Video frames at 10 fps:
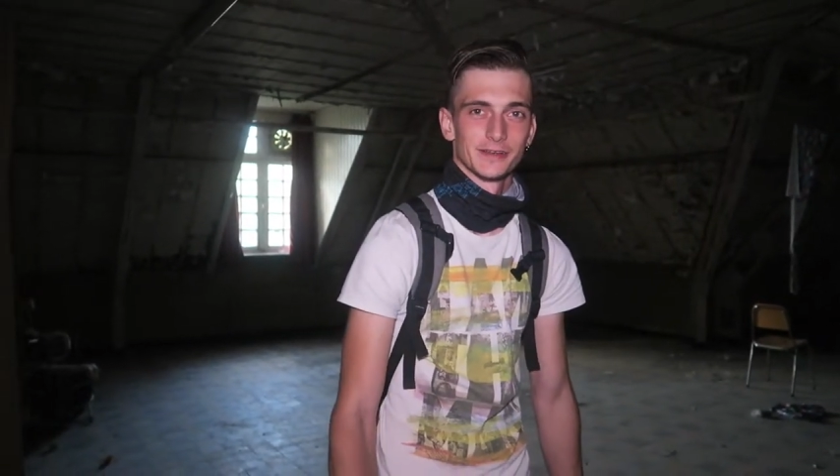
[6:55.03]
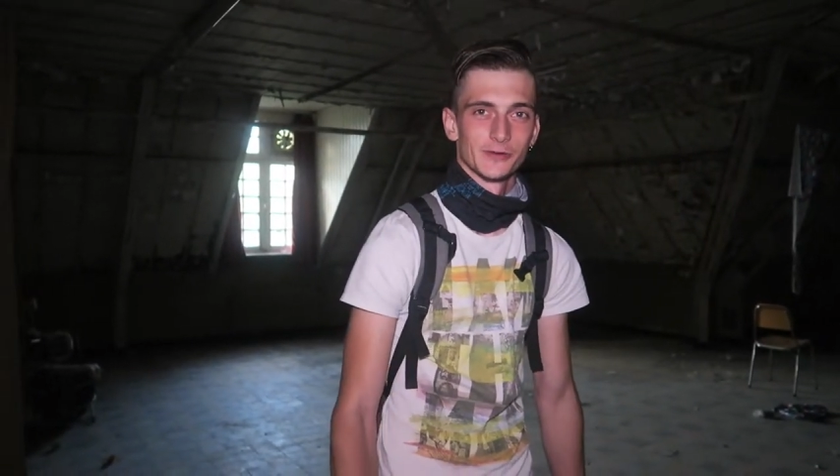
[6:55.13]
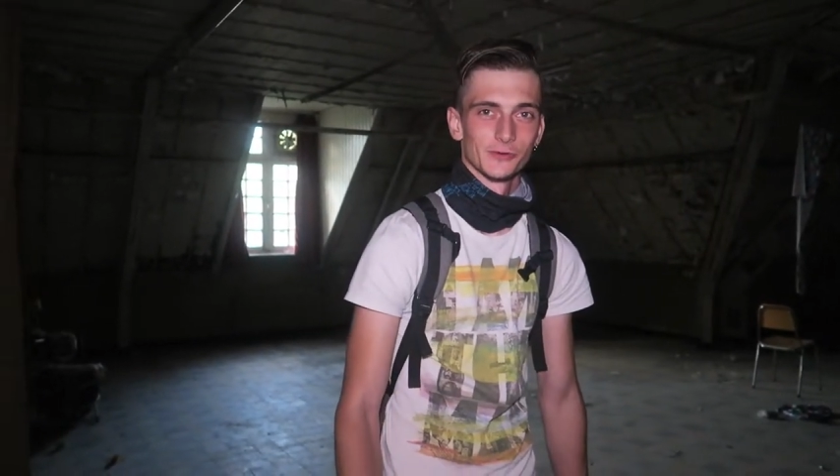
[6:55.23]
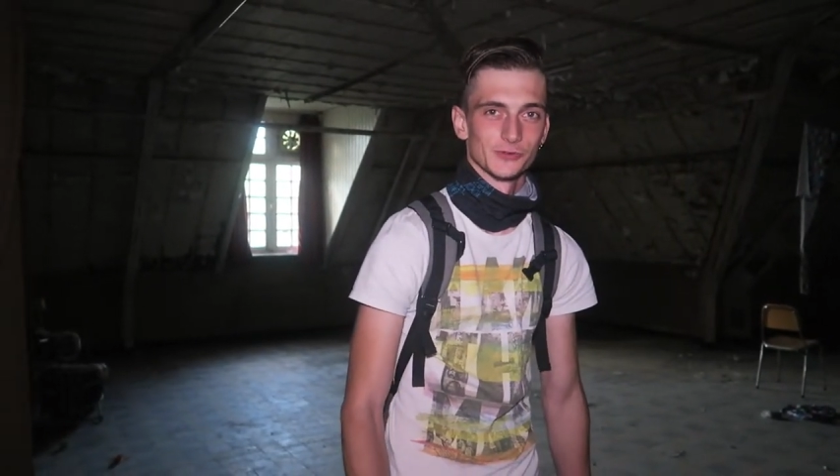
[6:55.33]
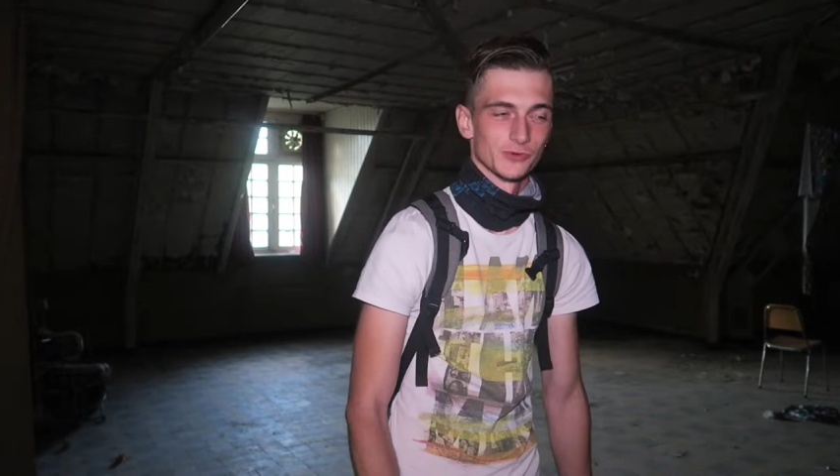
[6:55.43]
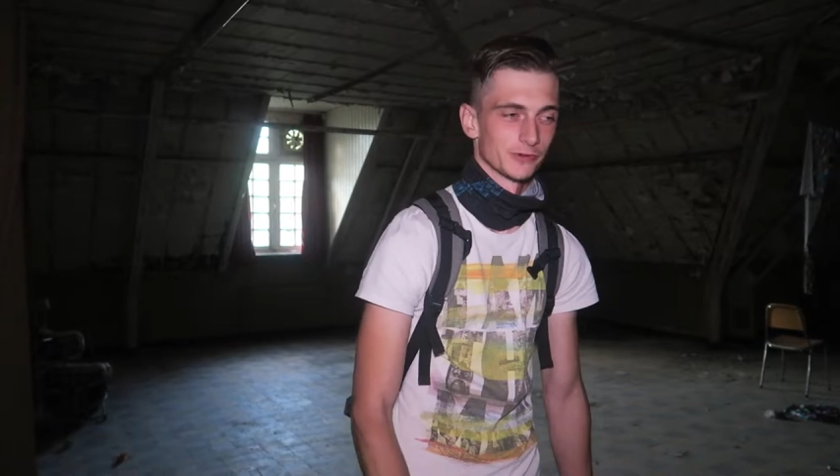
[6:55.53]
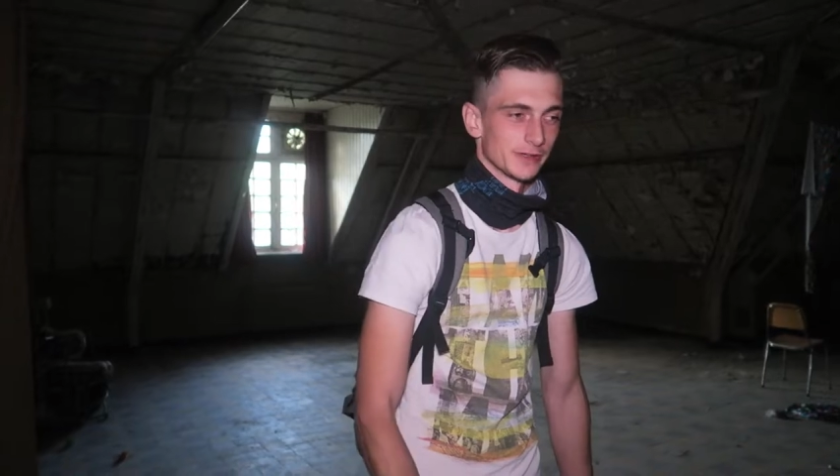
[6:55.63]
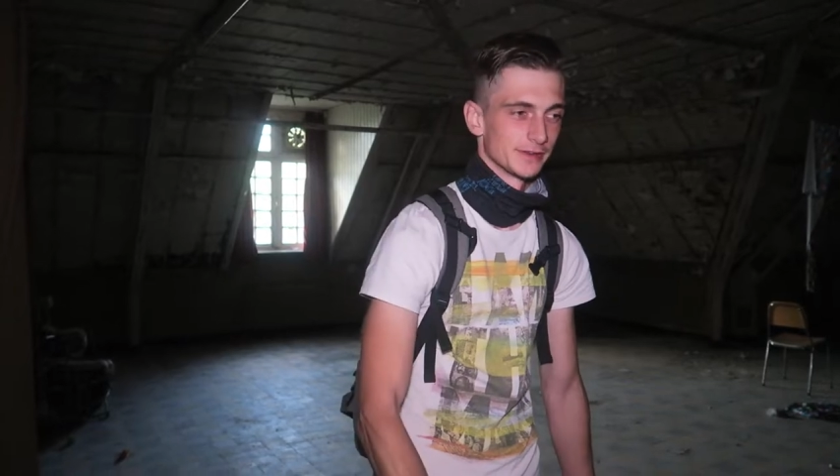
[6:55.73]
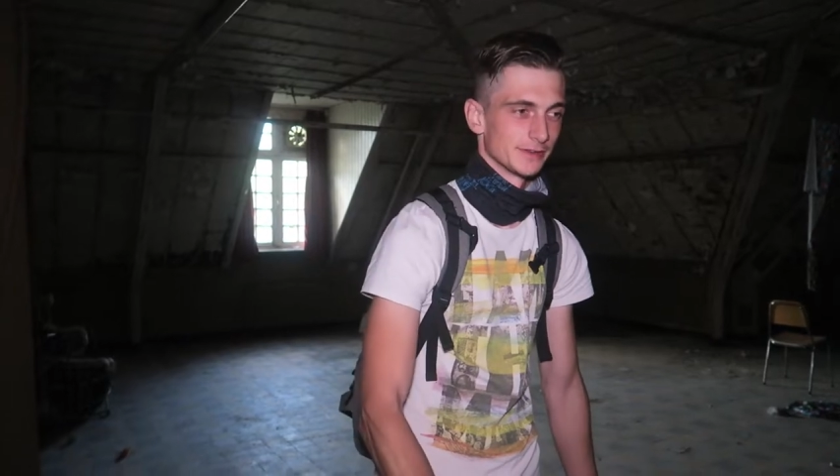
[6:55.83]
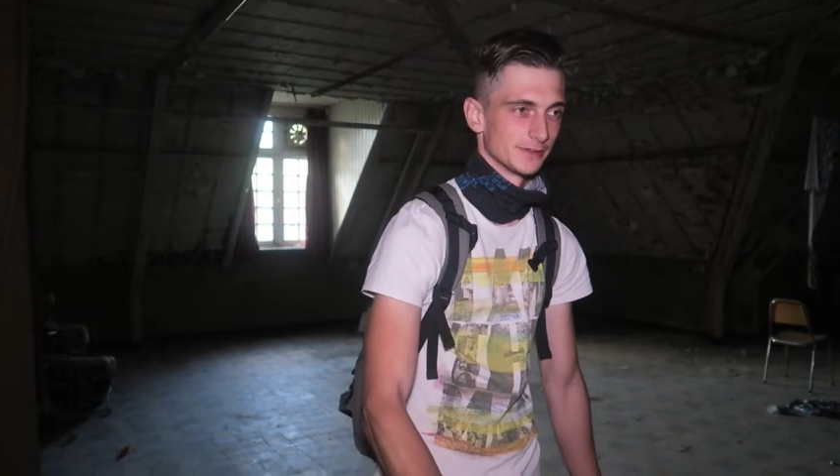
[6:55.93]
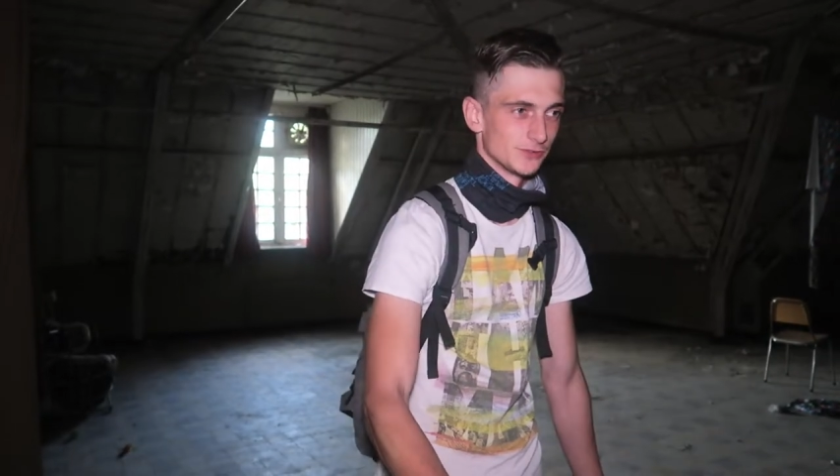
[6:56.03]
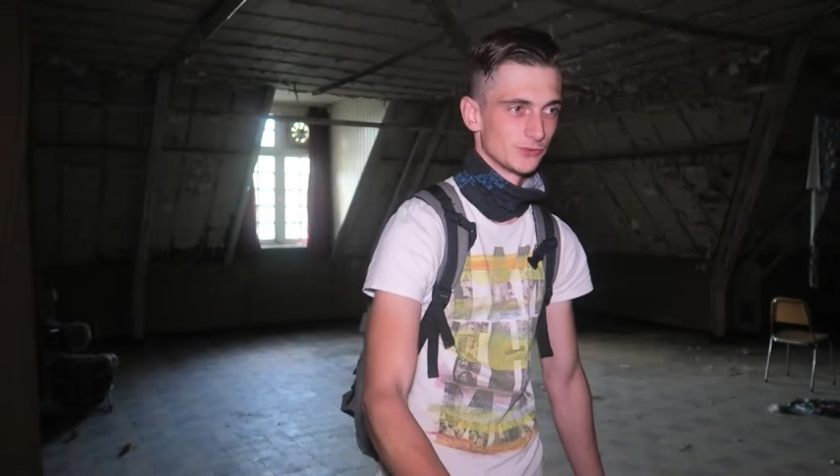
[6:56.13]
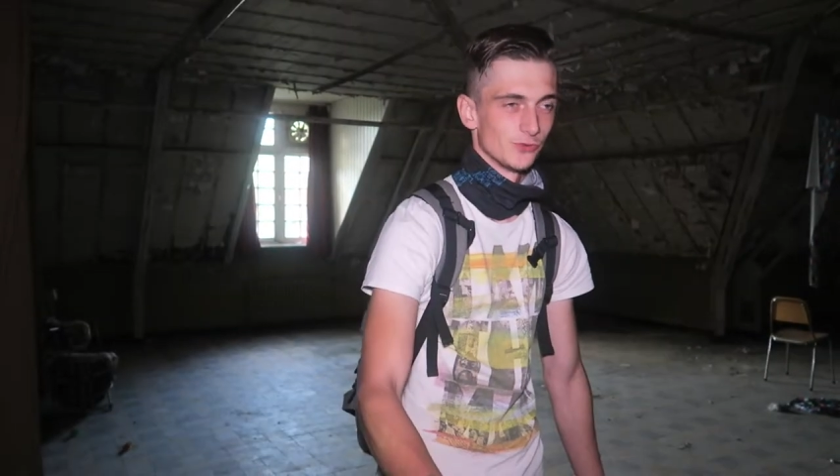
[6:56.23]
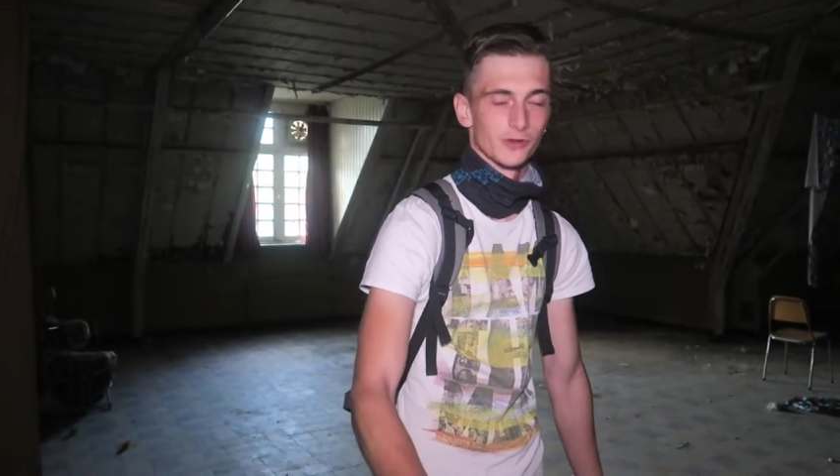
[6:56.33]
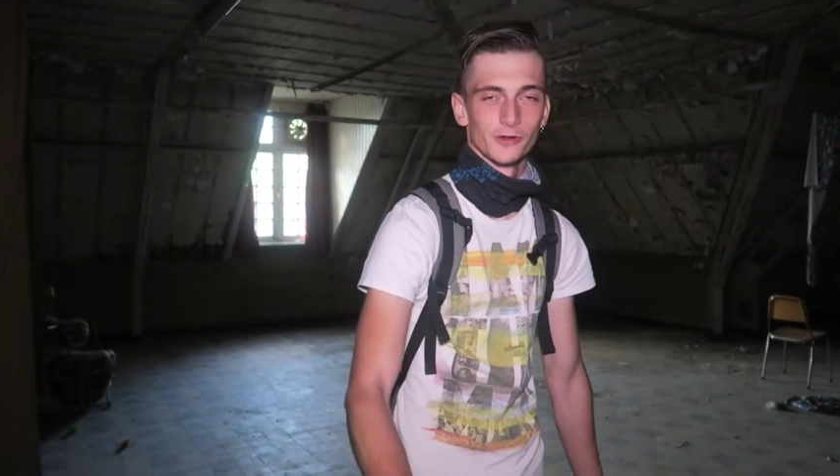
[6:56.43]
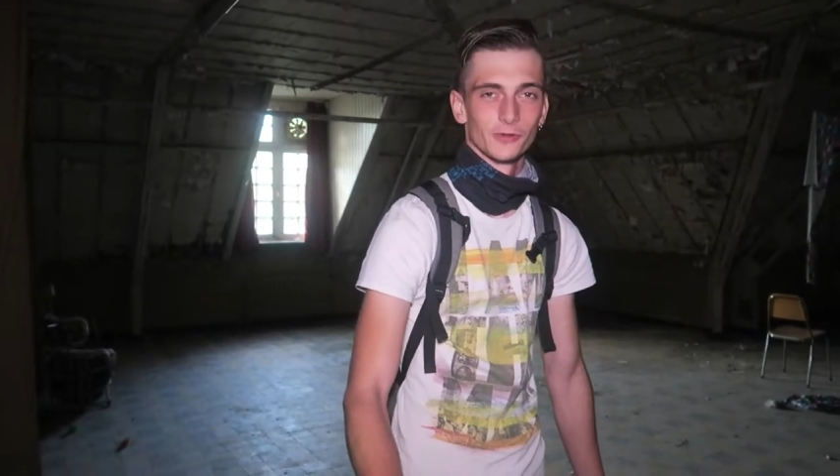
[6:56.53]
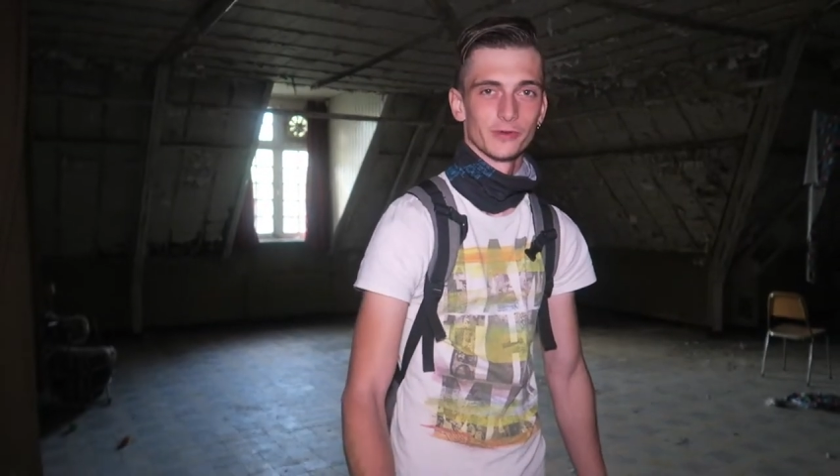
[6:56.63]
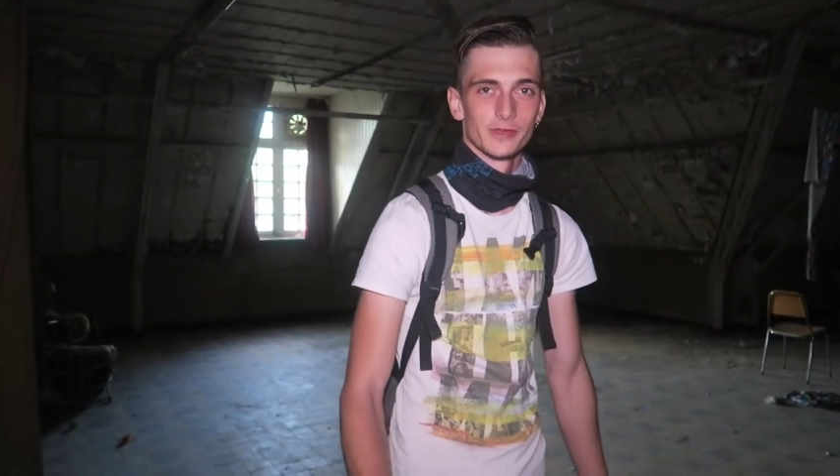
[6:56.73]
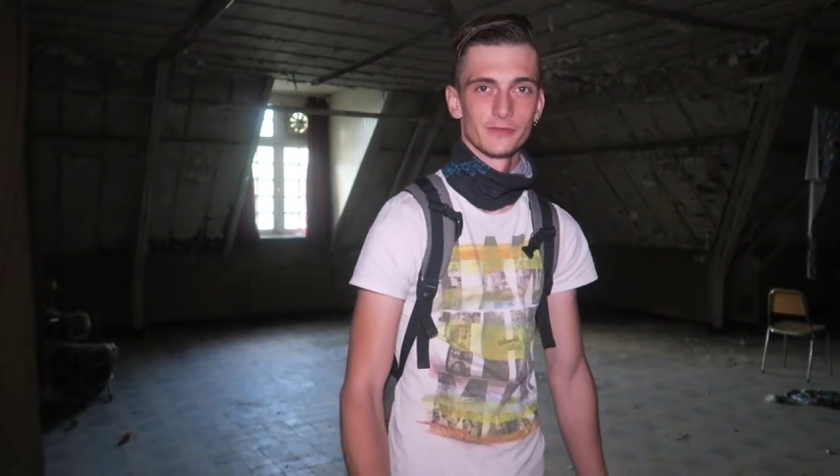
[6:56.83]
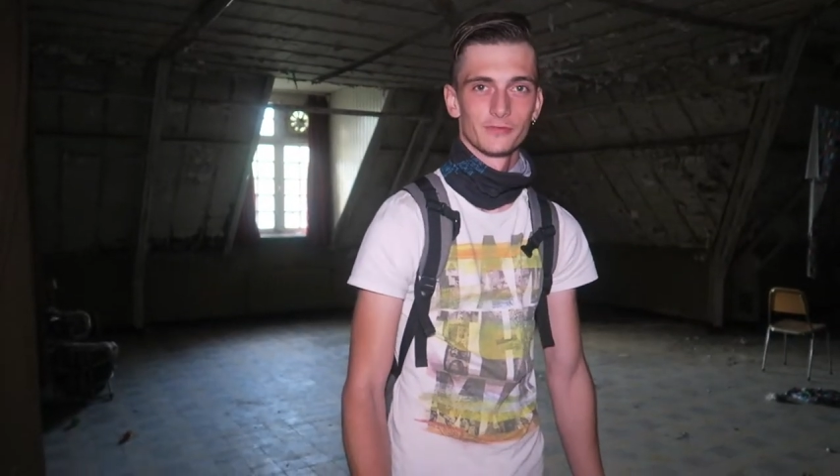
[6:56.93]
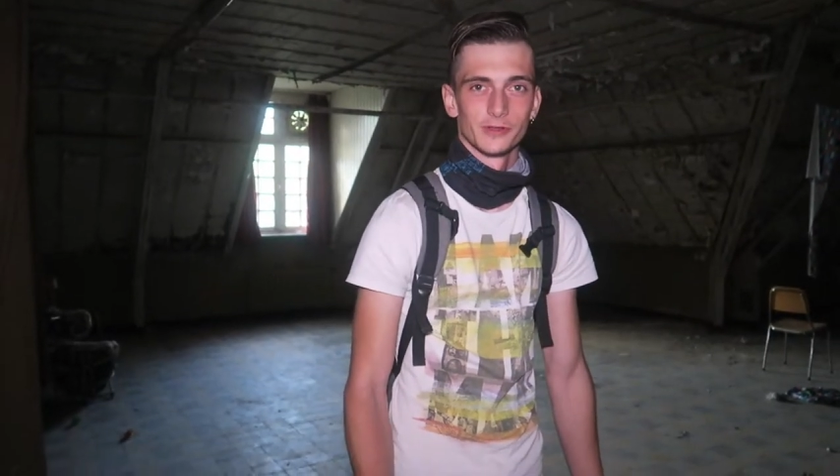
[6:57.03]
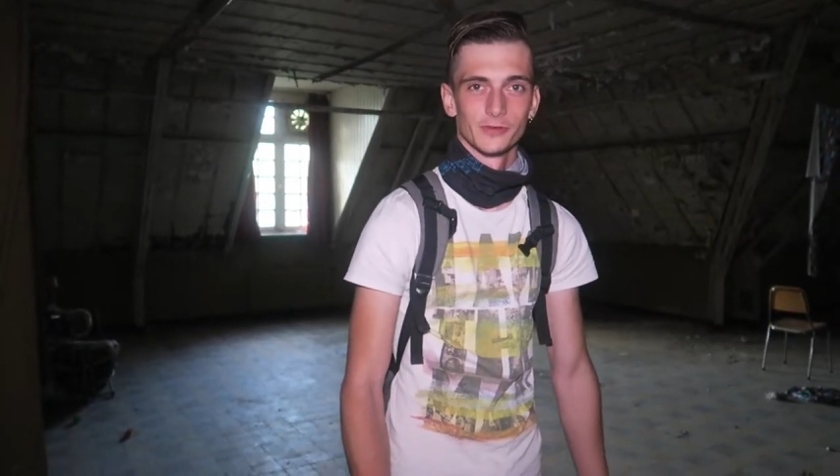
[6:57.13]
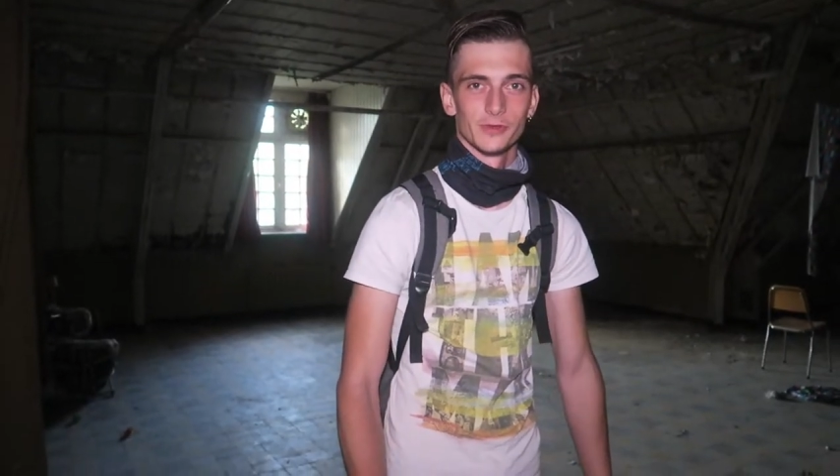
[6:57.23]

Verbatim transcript: I was walking through the hallway filled